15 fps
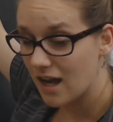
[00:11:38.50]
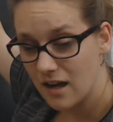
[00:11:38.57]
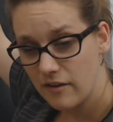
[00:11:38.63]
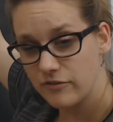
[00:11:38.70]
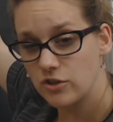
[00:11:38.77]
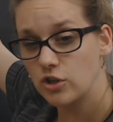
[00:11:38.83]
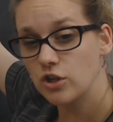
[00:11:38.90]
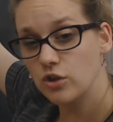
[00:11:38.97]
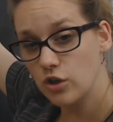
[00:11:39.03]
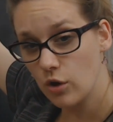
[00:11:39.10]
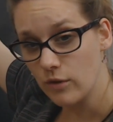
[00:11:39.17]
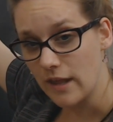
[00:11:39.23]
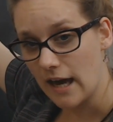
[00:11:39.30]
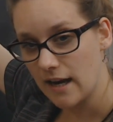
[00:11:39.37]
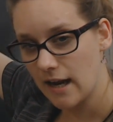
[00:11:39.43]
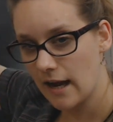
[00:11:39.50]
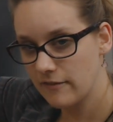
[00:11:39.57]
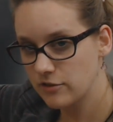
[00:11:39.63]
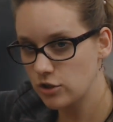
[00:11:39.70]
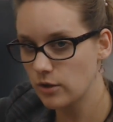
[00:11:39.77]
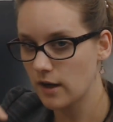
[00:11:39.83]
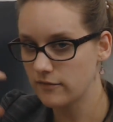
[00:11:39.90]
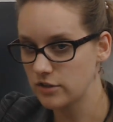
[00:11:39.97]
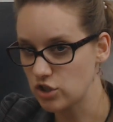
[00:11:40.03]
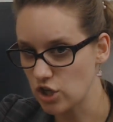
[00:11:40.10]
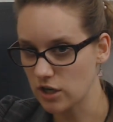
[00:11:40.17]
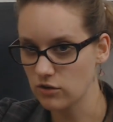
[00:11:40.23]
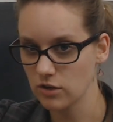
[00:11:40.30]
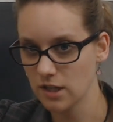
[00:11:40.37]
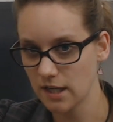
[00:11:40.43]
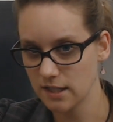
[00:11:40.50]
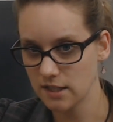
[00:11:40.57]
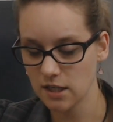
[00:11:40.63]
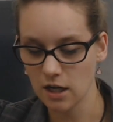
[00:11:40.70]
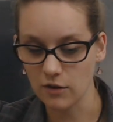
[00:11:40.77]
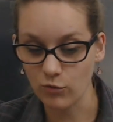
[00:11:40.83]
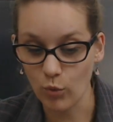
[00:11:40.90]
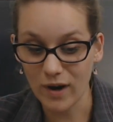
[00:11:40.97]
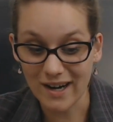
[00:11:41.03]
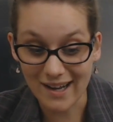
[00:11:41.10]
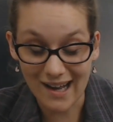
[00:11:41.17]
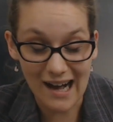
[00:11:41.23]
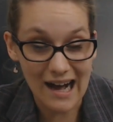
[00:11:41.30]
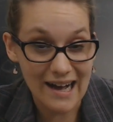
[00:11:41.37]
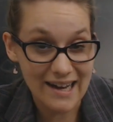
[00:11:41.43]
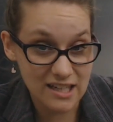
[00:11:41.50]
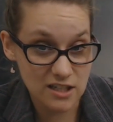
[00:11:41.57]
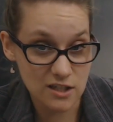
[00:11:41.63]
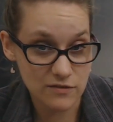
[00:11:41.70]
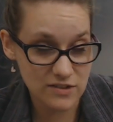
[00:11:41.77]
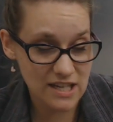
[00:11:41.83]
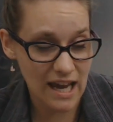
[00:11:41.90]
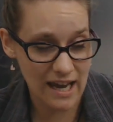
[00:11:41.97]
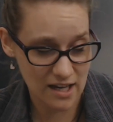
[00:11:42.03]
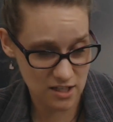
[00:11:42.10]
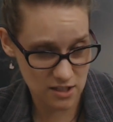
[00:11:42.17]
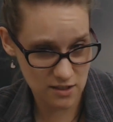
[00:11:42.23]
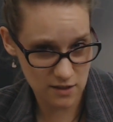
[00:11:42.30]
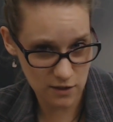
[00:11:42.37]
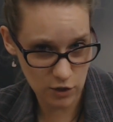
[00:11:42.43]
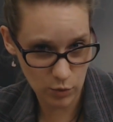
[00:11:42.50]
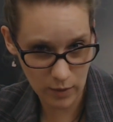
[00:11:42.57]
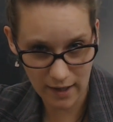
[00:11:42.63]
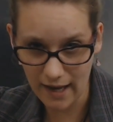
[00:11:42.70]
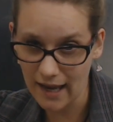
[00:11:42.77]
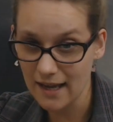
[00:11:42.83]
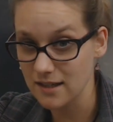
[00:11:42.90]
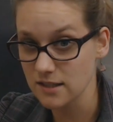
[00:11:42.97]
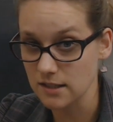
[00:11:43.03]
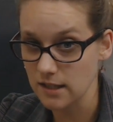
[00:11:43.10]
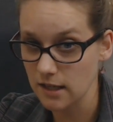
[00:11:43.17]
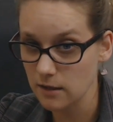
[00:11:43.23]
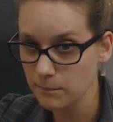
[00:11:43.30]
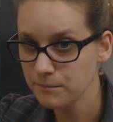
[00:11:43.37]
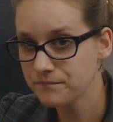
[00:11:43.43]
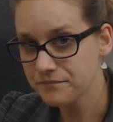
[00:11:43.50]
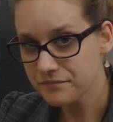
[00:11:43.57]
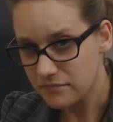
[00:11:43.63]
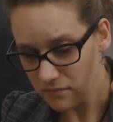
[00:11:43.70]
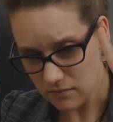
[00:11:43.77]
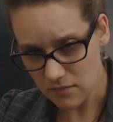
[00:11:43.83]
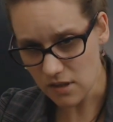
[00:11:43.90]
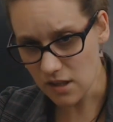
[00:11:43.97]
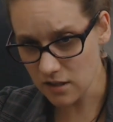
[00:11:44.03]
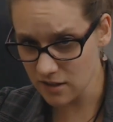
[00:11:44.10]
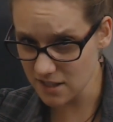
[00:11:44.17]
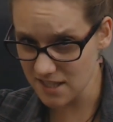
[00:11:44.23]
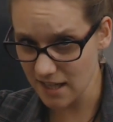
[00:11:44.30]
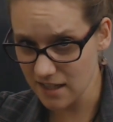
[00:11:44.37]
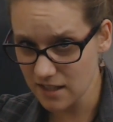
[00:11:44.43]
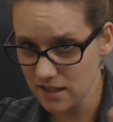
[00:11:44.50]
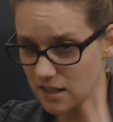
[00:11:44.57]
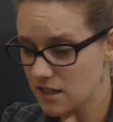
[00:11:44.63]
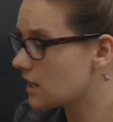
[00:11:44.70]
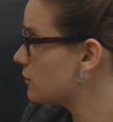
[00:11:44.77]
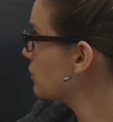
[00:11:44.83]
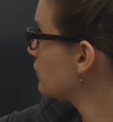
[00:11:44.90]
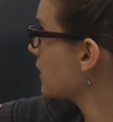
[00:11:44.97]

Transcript: After you do that, after you have a general idea of what kind of text you are handling, the second thing I